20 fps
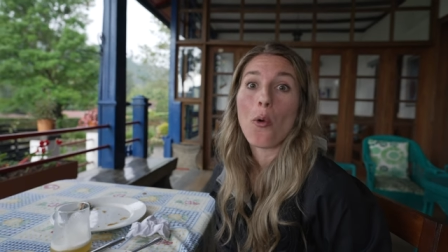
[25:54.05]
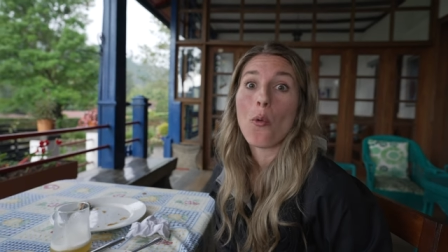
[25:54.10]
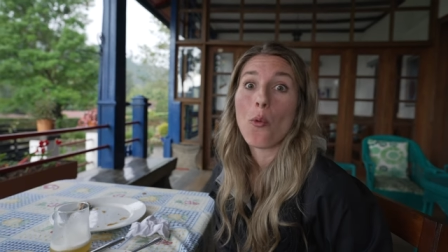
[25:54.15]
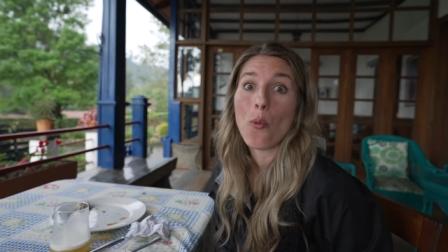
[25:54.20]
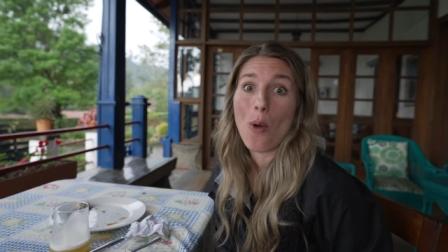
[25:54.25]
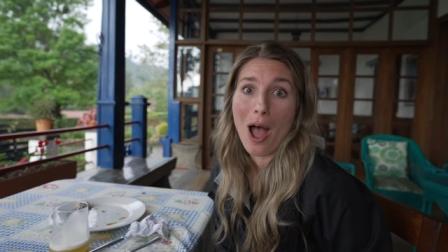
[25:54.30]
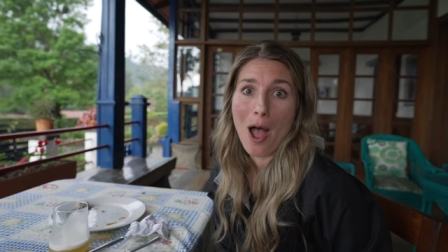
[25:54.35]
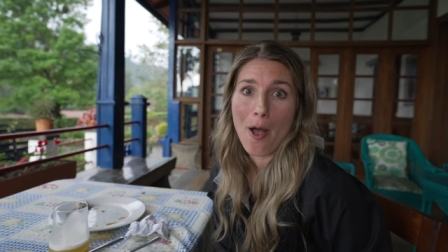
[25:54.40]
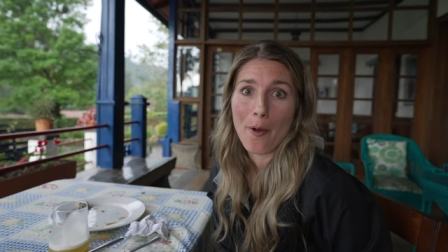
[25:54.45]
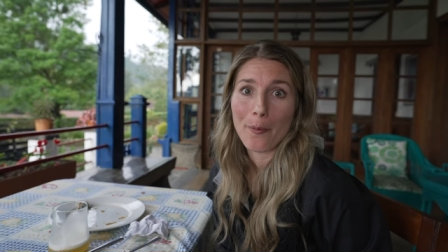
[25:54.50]

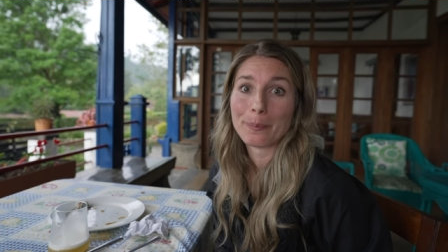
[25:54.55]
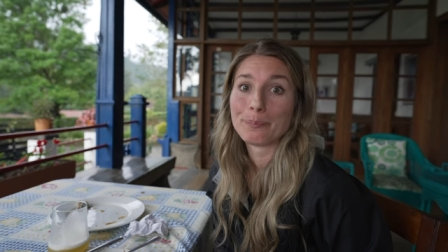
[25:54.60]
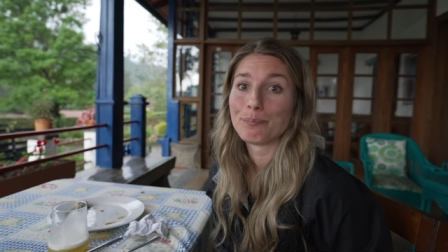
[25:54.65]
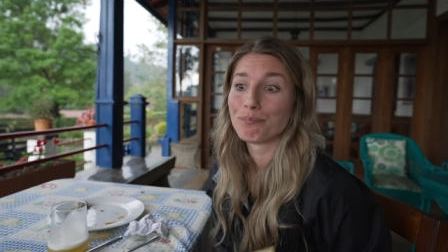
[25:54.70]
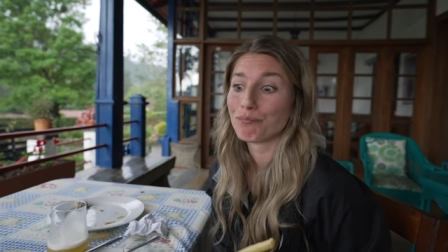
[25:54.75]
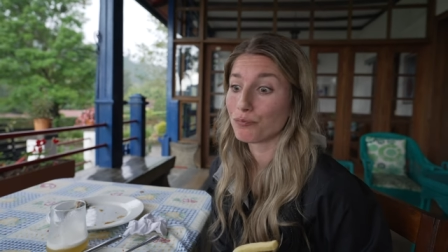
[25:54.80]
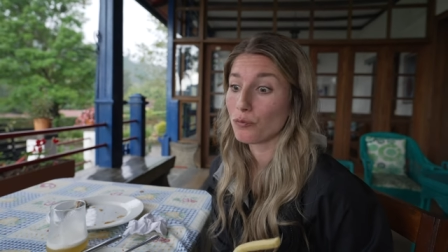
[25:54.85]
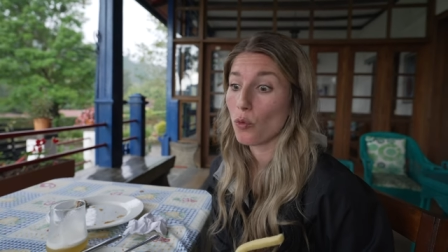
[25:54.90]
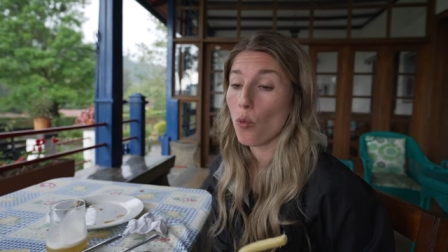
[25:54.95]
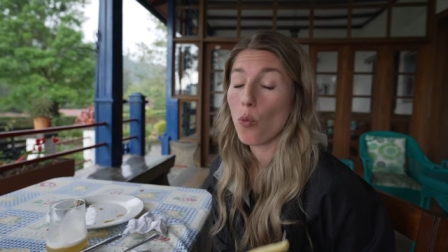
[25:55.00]
Wow,
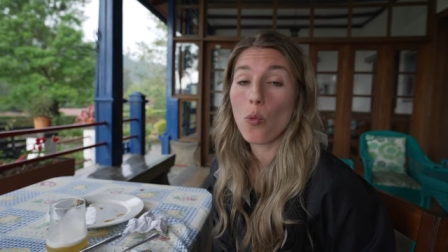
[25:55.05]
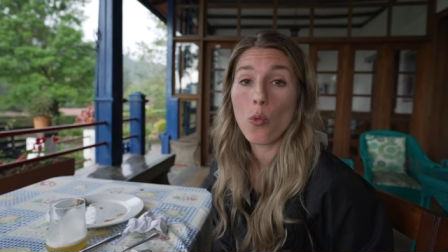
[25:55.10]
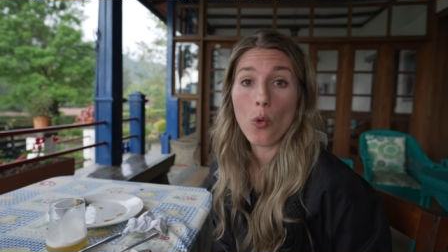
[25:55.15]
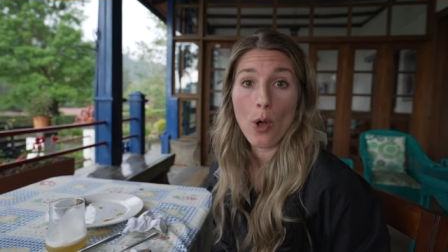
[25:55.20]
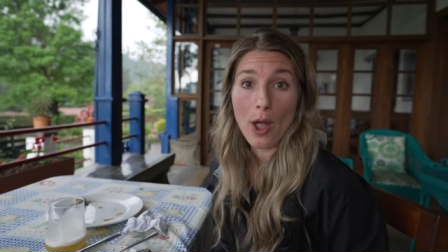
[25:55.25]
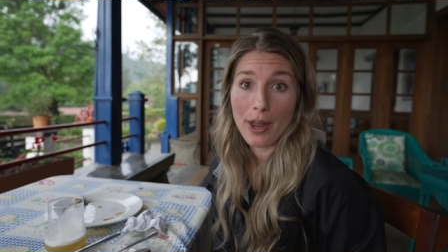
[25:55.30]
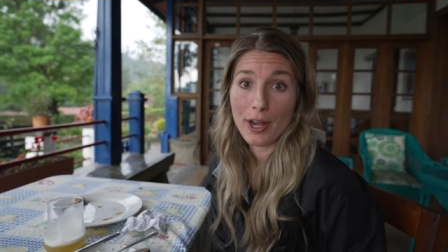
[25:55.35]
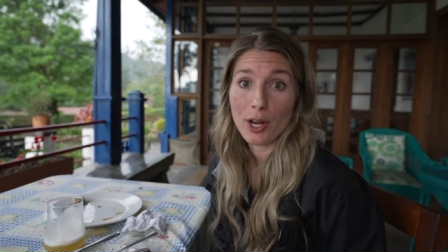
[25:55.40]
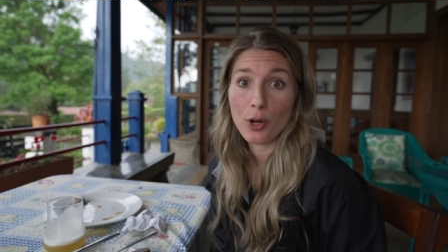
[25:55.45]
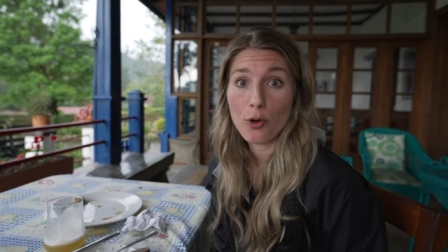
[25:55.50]

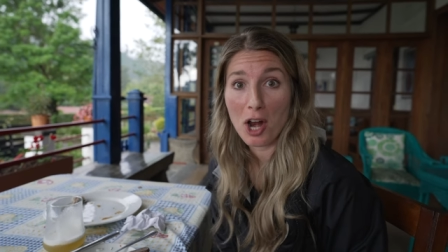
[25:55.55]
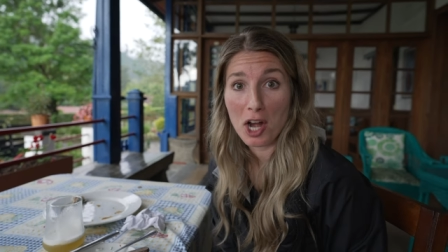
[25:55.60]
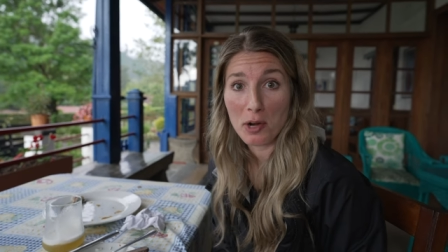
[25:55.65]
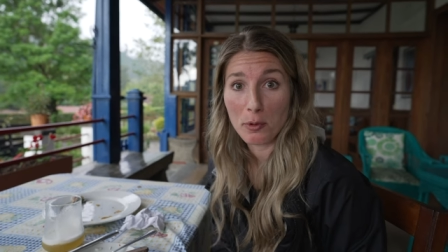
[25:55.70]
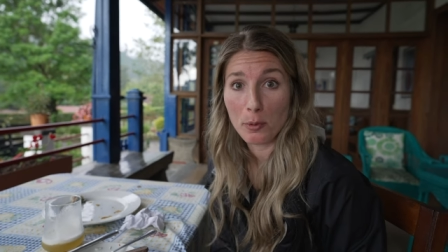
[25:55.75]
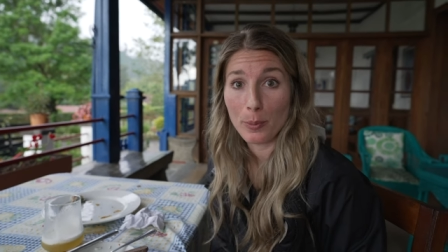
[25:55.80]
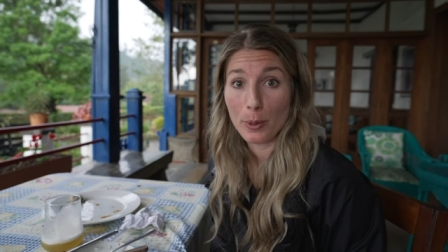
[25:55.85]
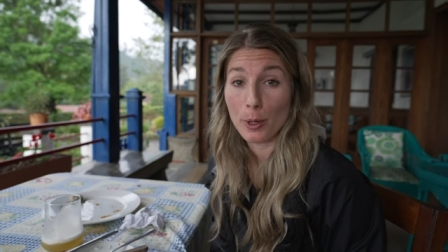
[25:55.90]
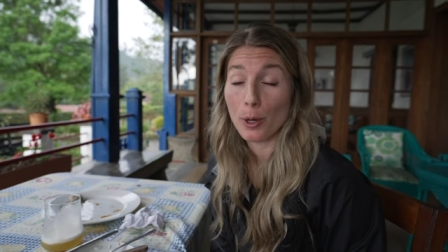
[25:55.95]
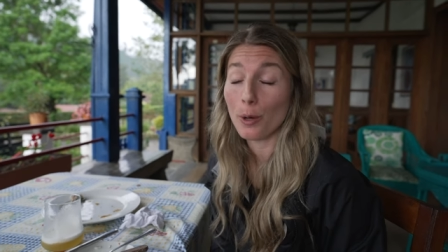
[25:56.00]
what an
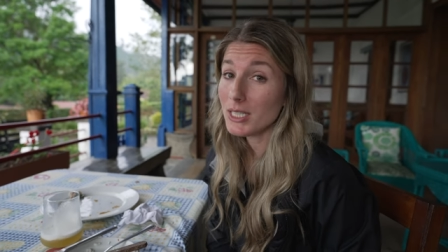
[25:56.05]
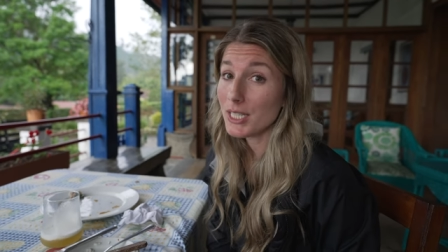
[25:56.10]
incredible meal.